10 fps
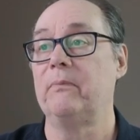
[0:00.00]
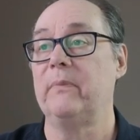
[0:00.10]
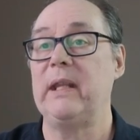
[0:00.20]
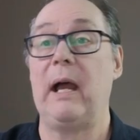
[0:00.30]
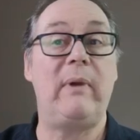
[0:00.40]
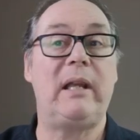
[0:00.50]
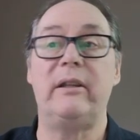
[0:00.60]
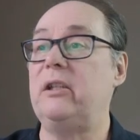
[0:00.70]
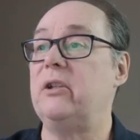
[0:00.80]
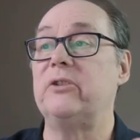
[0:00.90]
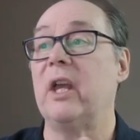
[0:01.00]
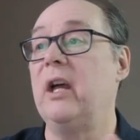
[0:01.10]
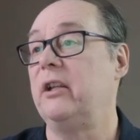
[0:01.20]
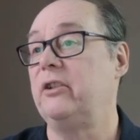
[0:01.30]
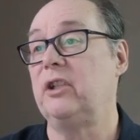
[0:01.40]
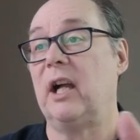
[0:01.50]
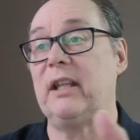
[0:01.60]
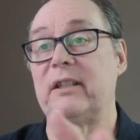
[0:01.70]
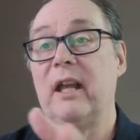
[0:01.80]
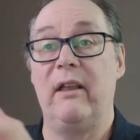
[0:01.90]
Now we could use
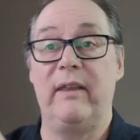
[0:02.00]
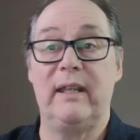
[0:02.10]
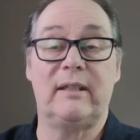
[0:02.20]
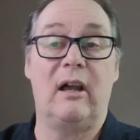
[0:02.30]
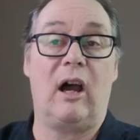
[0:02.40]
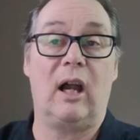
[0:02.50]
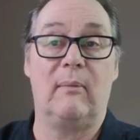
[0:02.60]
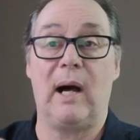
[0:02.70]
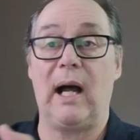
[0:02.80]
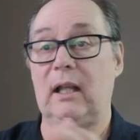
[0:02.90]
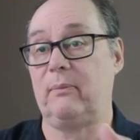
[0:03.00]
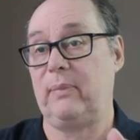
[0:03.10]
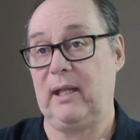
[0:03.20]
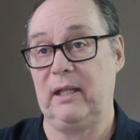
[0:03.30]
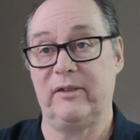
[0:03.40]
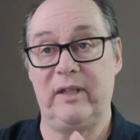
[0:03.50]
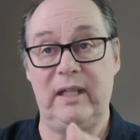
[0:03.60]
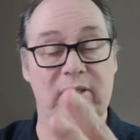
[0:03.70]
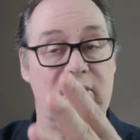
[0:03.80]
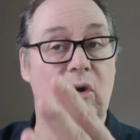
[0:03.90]
just this harmonic piece,
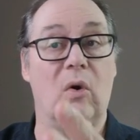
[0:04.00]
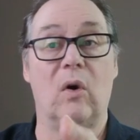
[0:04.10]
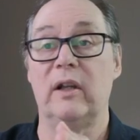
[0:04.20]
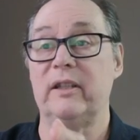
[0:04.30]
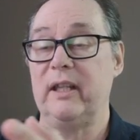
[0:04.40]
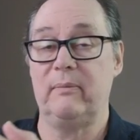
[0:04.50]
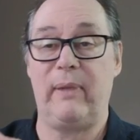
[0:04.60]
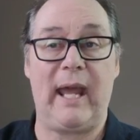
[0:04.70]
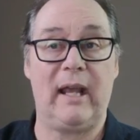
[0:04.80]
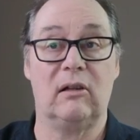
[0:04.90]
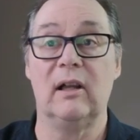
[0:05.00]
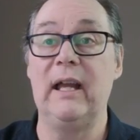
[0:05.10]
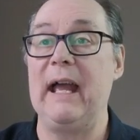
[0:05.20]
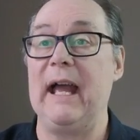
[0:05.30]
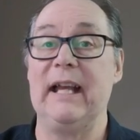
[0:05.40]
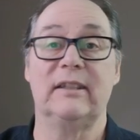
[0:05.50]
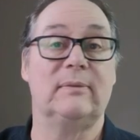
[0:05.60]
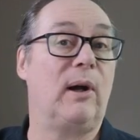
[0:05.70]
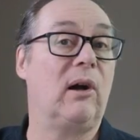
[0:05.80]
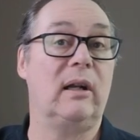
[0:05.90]
these chords and pedal, as
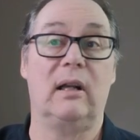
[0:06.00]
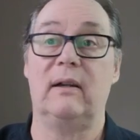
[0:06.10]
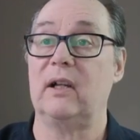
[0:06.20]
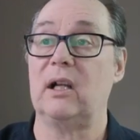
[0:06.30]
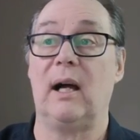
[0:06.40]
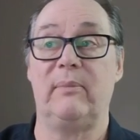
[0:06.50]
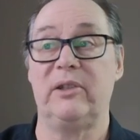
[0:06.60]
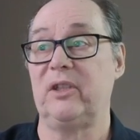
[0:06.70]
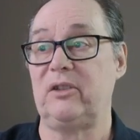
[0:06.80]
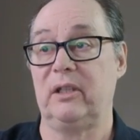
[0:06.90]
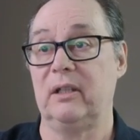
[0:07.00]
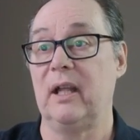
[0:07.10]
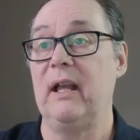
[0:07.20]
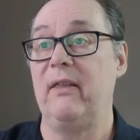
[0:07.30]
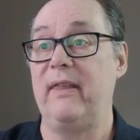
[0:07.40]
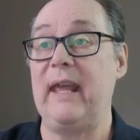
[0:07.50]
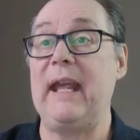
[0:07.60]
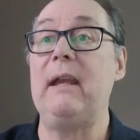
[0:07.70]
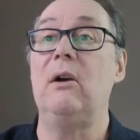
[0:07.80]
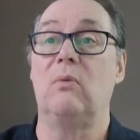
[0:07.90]
part of a composition.
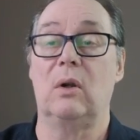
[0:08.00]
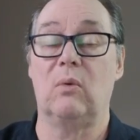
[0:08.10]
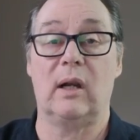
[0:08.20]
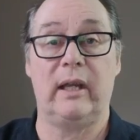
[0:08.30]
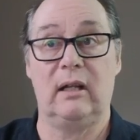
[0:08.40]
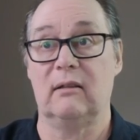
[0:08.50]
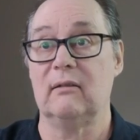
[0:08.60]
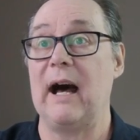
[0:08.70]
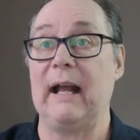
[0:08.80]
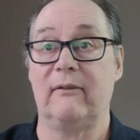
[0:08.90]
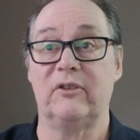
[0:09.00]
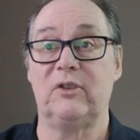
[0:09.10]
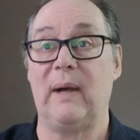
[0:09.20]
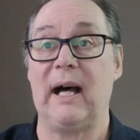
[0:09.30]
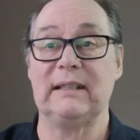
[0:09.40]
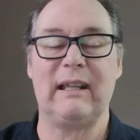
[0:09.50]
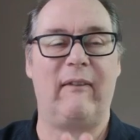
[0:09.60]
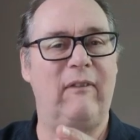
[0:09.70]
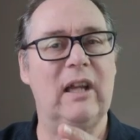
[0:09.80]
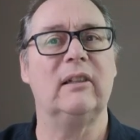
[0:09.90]
They would work in a lot of spots. I
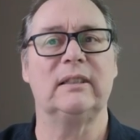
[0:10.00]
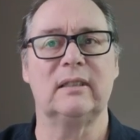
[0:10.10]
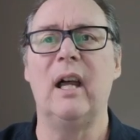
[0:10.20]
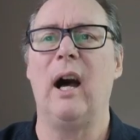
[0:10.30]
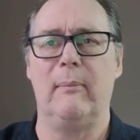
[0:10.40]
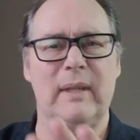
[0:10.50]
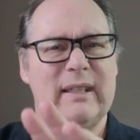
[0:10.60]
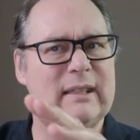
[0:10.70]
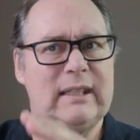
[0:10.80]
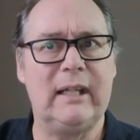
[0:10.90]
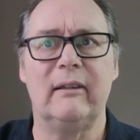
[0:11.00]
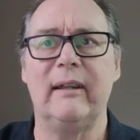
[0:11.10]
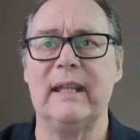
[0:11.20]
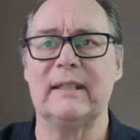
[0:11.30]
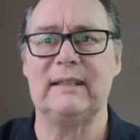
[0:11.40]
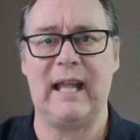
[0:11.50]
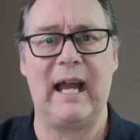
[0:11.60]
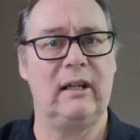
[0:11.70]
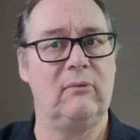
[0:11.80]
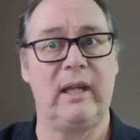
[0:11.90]
feel it's a mysterious
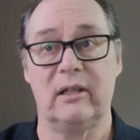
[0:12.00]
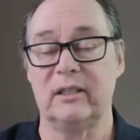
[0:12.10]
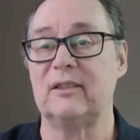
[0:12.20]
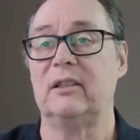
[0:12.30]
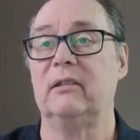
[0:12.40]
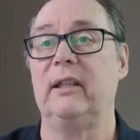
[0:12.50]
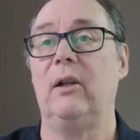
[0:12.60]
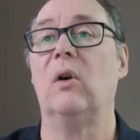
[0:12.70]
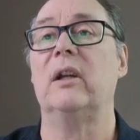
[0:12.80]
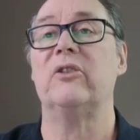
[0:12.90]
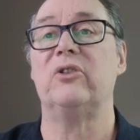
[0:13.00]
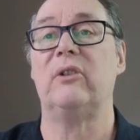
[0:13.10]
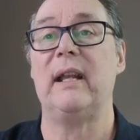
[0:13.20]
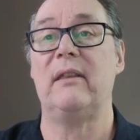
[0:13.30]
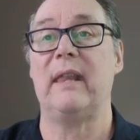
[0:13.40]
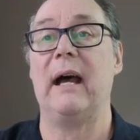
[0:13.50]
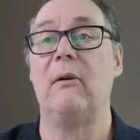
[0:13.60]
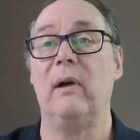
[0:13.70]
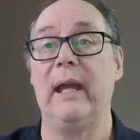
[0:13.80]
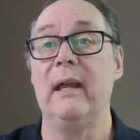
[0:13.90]
sound and we could certainly orchestrate it
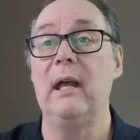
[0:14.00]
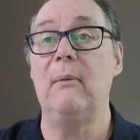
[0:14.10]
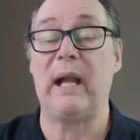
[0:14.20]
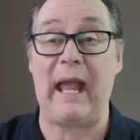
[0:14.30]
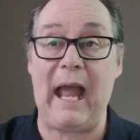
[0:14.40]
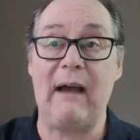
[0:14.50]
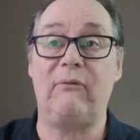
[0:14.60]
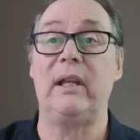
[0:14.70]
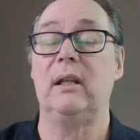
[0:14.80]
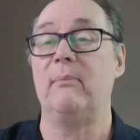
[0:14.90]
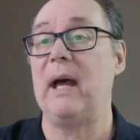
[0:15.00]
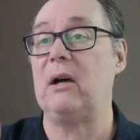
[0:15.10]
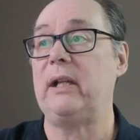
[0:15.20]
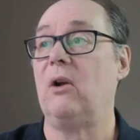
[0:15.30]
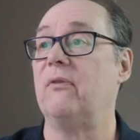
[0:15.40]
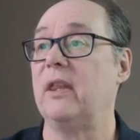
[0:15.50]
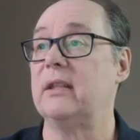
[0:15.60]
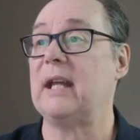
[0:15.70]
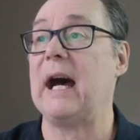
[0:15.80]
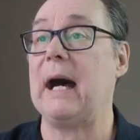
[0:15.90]
that way. But I have written a melody over the
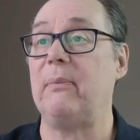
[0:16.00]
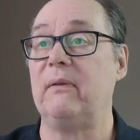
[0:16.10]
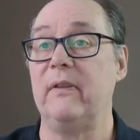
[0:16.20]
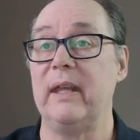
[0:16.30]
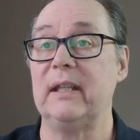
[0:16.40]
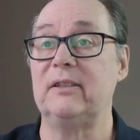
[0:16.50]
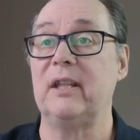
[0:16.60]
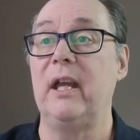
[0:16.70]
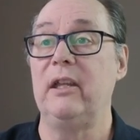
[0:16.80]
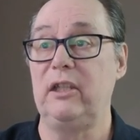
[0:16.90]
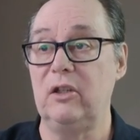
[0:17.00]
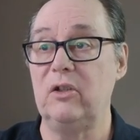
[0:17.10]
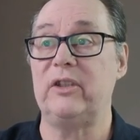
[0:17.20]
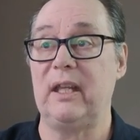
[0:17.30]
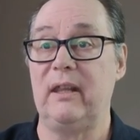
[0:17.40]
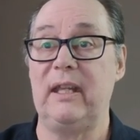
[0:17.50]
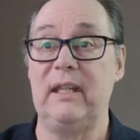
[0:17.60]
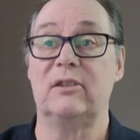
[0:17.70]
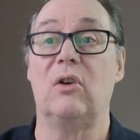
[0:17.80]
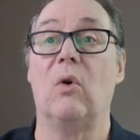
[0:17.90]
top of this using
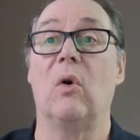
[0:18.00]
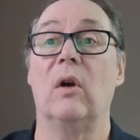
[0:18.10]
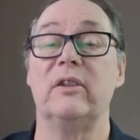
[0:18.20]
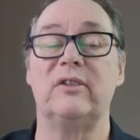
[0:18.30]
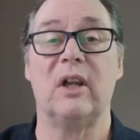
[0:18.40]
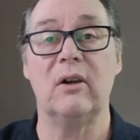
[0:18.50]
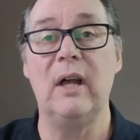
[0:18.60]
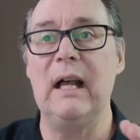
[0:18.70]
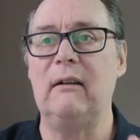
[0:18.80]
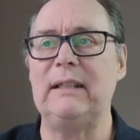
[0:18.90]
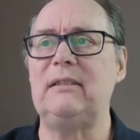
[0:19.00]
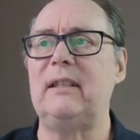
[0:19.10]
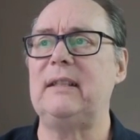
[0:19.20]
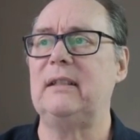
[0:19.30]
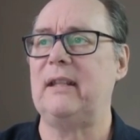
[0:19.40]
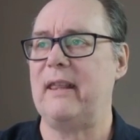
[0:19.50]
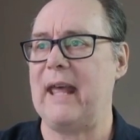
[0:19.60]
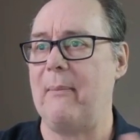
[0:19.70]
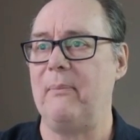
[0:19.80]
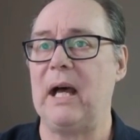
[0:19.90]
these chords. So let's listen to
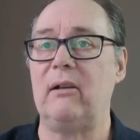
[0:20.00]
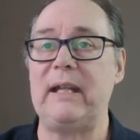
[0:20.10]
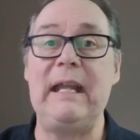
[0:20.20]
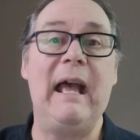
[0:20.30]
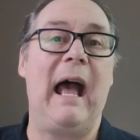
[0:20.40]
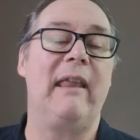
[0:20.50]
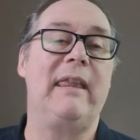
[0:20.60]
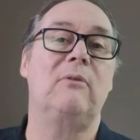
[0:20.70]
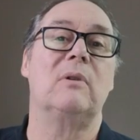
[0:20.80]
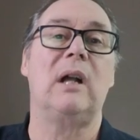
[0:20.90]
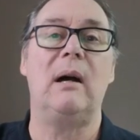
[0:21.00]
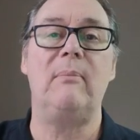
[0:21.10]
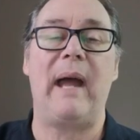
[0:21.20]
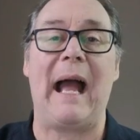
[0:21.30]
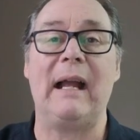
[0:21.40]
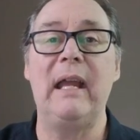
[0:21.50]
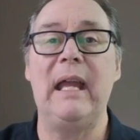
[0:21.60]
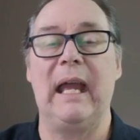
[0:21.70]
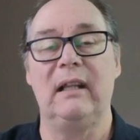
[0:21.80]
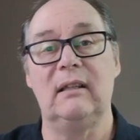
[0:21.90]
that melody and then we'll come back
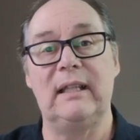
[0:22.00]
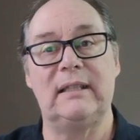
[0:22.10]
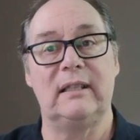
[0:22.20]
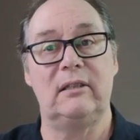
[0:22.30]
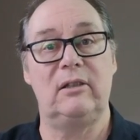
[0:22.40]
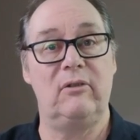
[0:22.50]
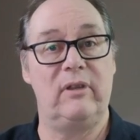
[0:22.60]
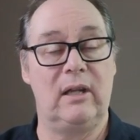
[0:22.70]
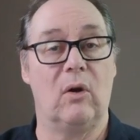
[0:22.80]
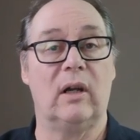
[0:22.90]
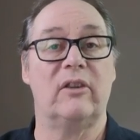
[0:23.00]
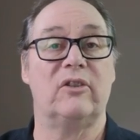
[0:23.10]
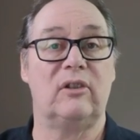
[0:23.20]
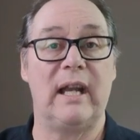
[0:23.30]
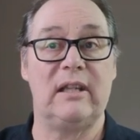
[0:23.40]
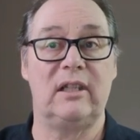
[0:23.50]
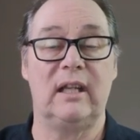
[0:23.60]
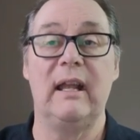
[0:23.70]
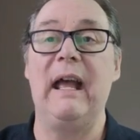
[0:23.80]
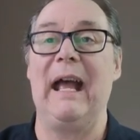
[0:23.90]
and listen to the
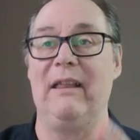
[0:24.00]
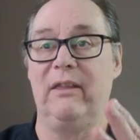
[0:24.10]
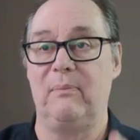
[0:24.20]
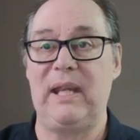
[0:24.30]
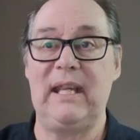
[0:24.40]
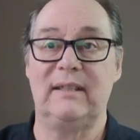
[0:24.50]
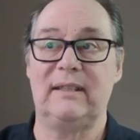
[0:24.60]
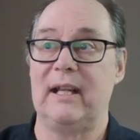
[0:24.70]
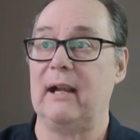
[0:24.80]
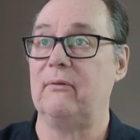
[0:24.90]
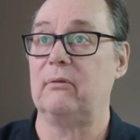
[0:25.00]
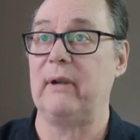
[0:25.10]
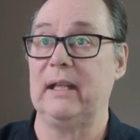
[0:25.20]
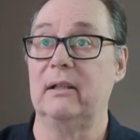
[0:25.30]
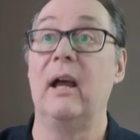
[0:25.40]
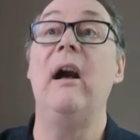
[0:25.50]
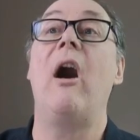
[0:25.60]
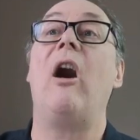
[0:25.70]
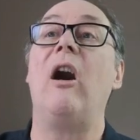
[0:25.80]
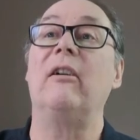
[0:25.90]
orchestration and the piece that I've written,
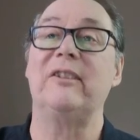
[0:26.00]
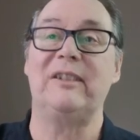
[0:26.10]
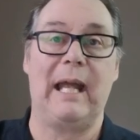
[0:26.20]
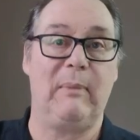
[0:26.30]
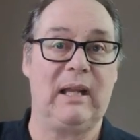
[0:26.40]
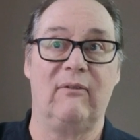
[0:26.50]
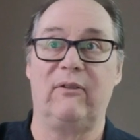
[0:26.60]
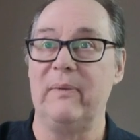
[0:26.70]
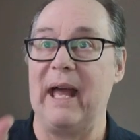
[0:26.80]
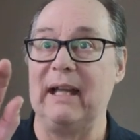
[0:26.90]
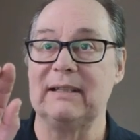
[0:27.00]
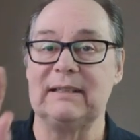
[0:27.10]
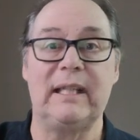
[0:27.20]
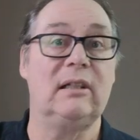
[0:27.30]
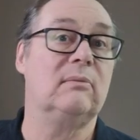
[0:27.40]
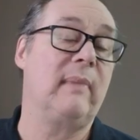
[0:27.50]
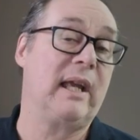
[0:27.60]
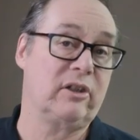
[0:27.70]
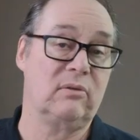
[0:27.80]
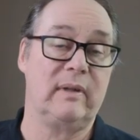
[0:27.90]
all stemming from that single
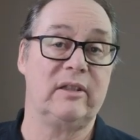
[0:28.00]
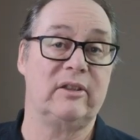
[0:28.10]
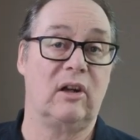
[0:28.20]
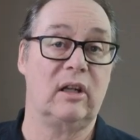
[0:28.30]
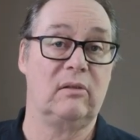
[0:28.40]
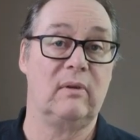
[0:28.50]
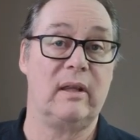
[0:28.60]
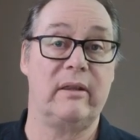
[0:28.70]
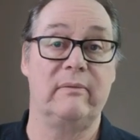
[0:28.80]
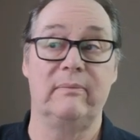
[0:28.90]
measure we started with.